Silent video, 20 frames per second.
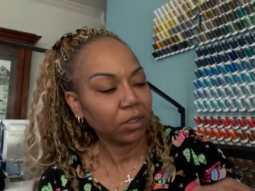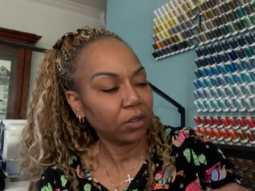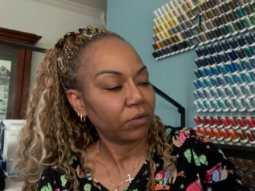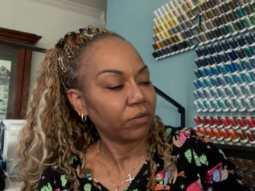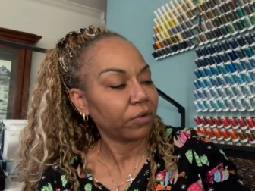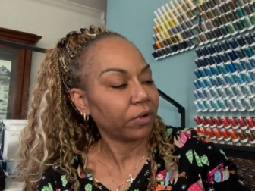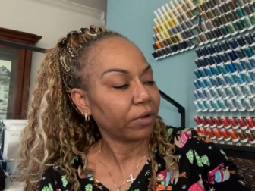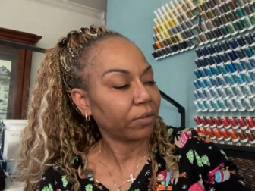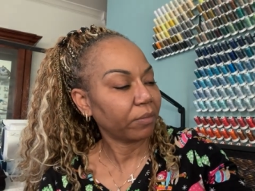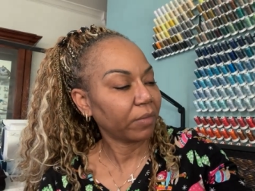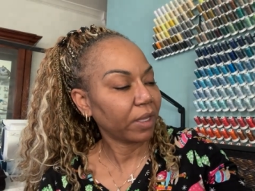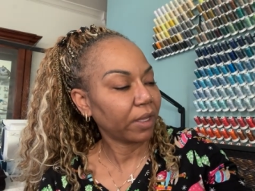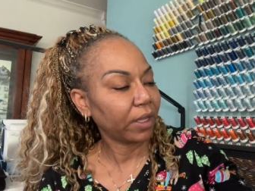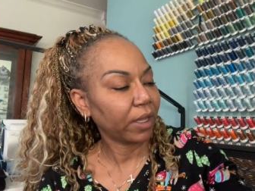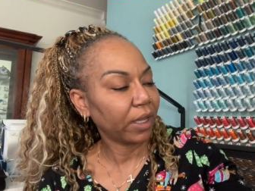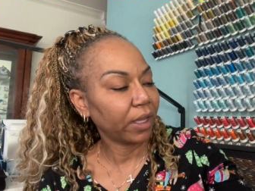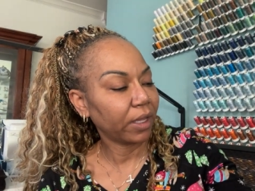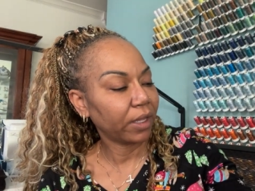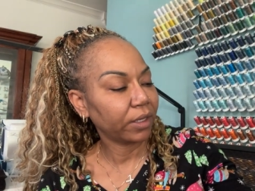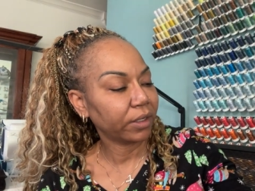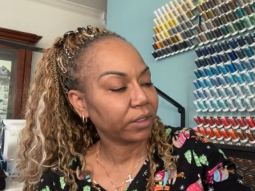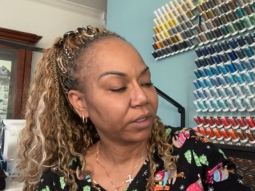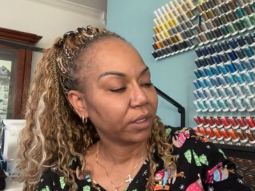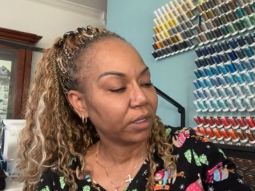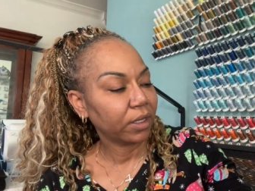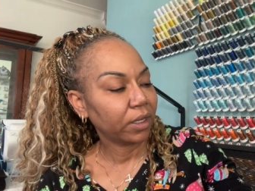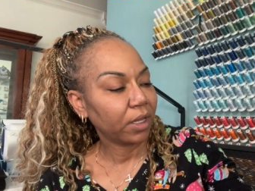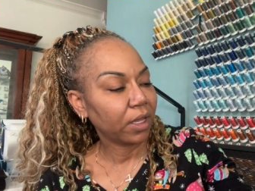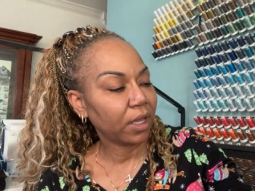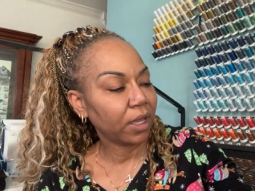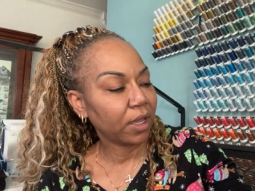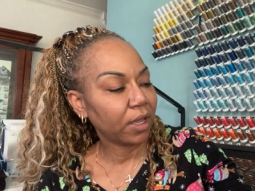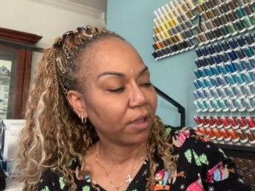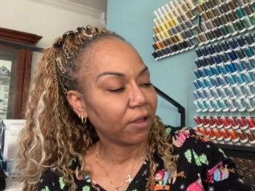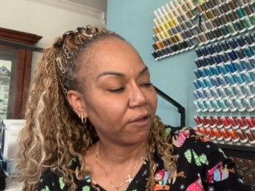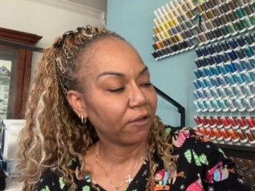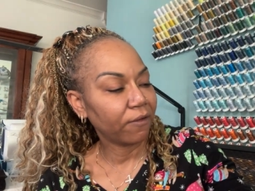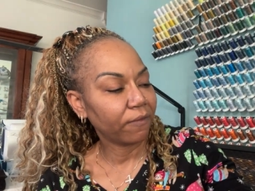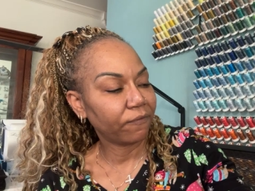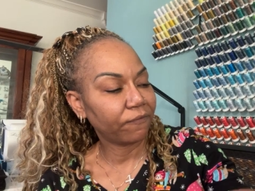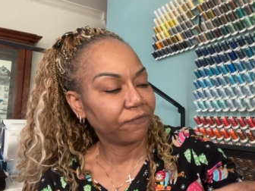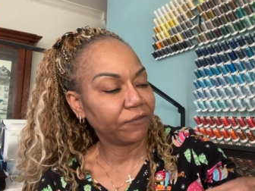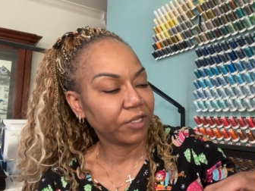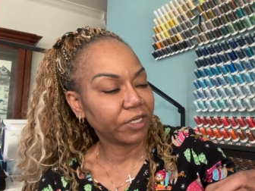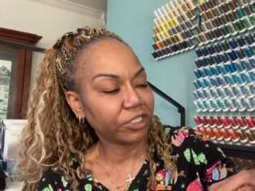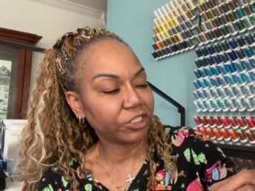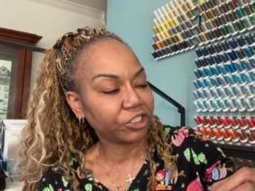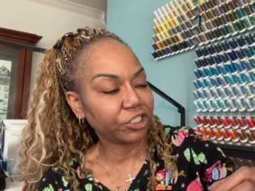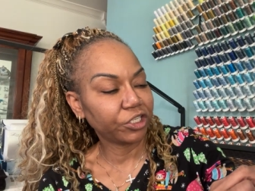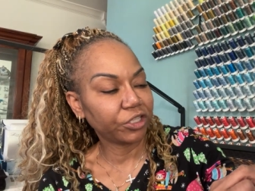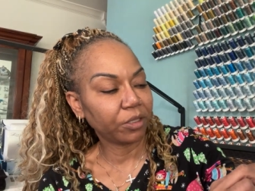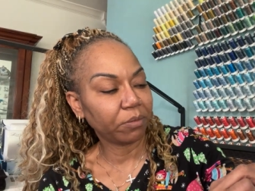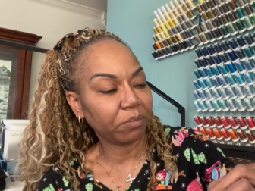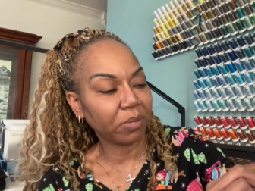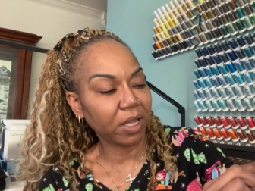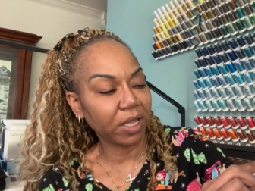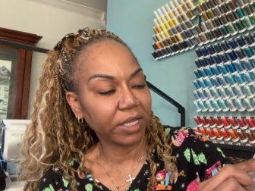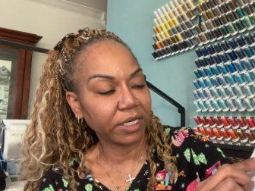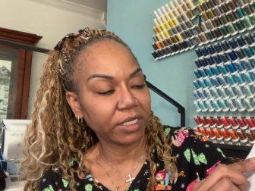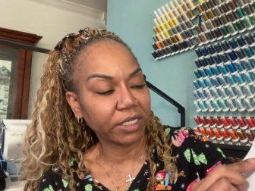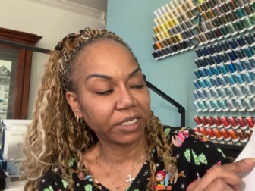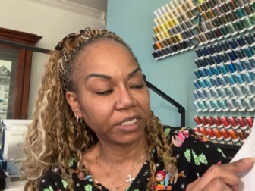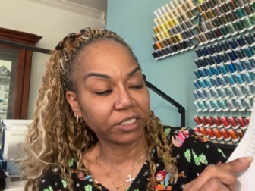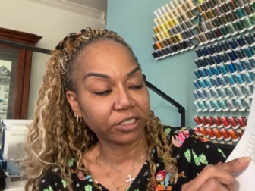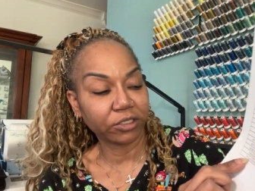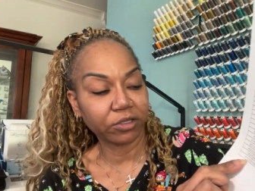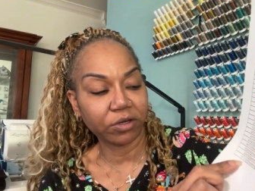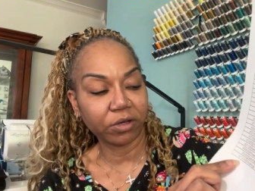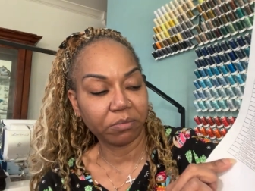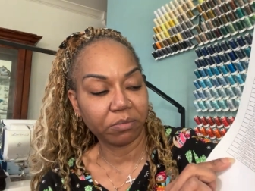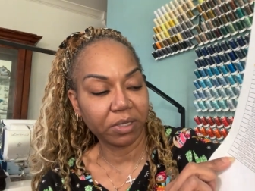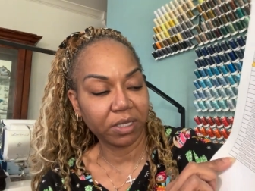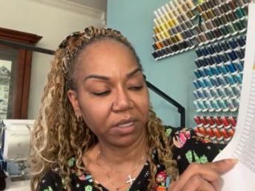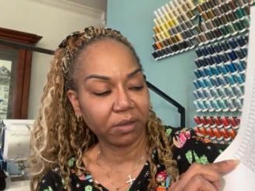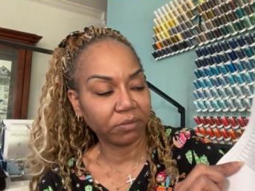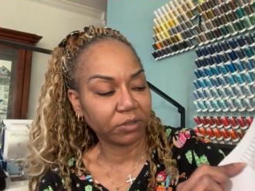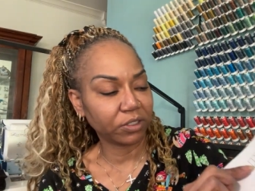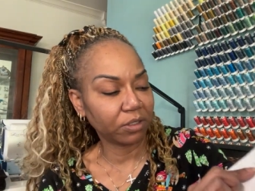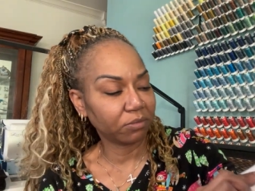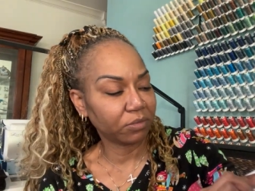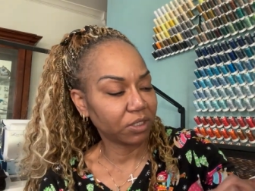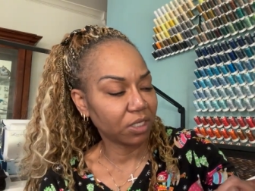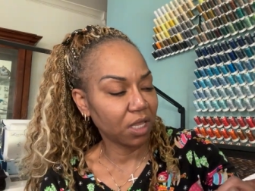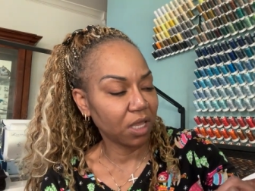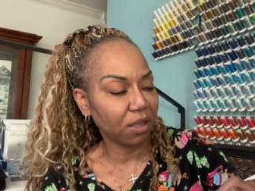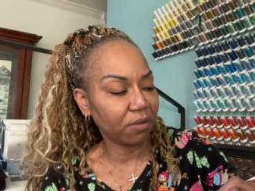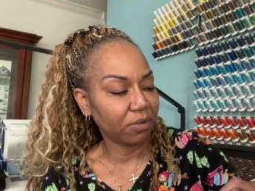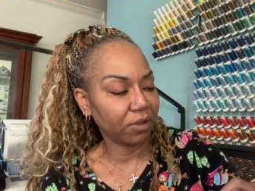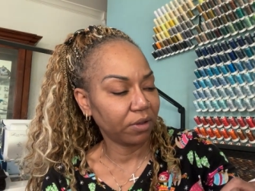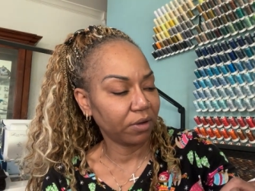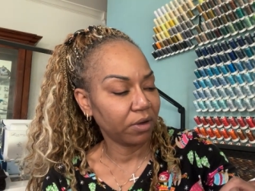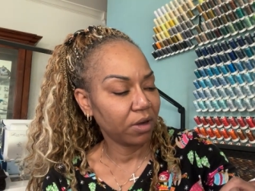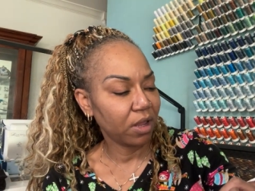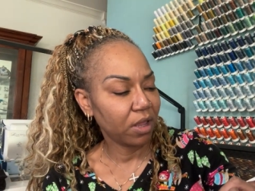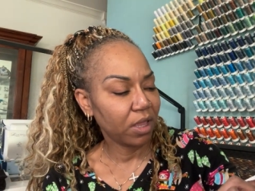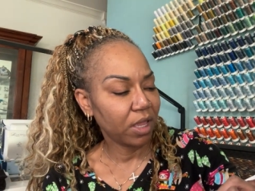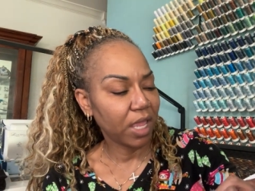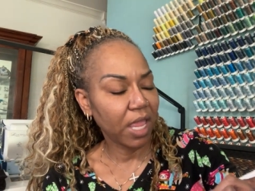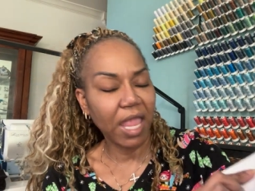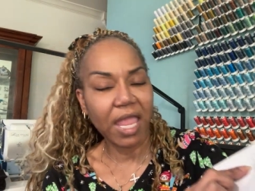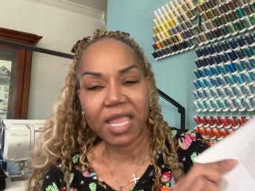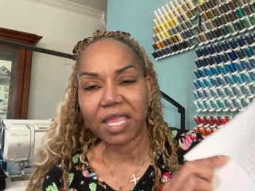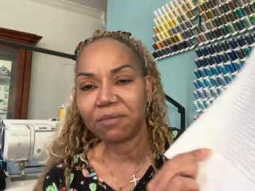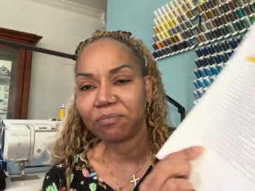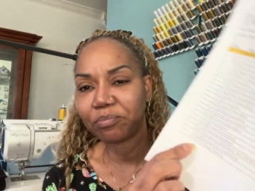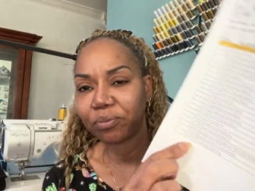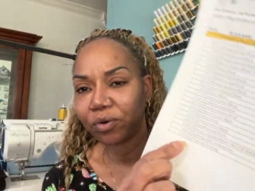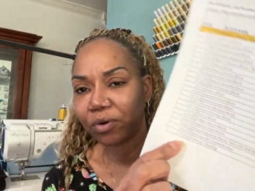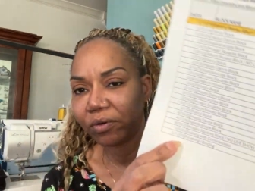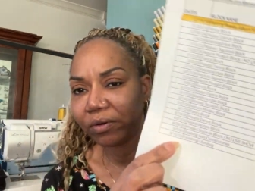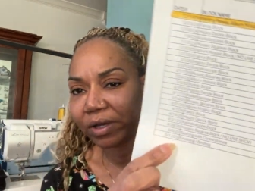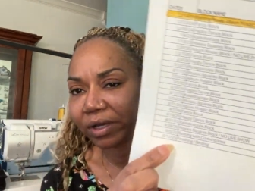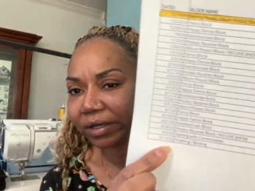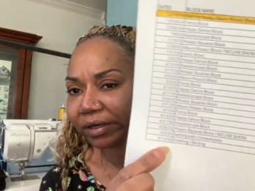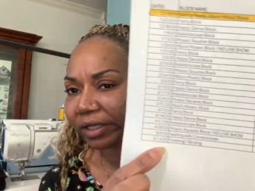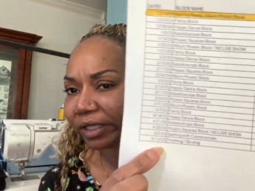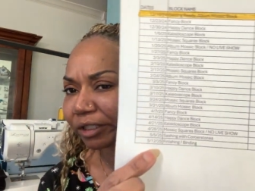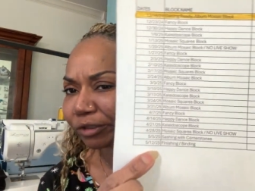Where am I at? Finishing the binding is going to be sometime in April, honey.